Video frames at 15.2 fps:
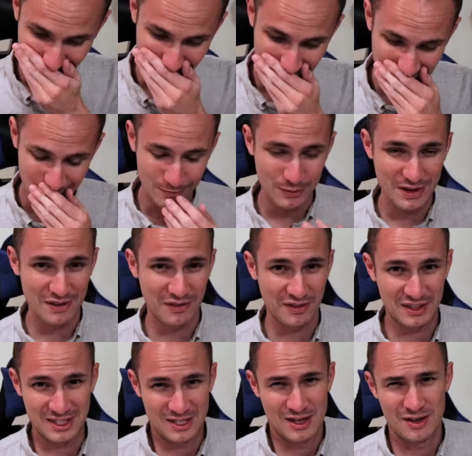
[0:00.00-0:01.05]
well, we've,
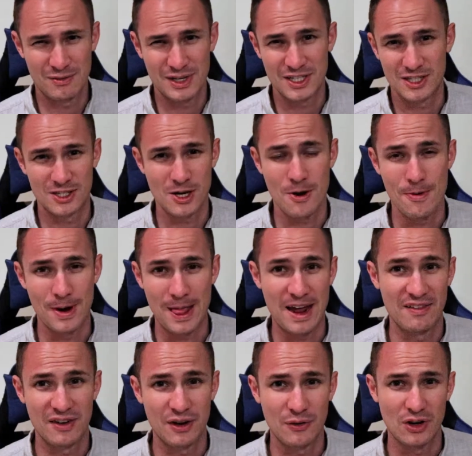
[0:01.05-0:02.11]
we just don't really
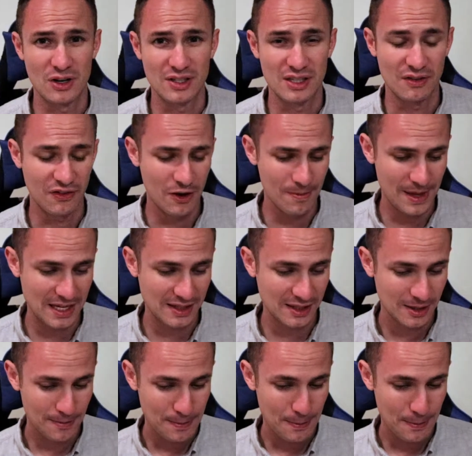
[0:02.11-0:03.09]
have anywhere else to film this,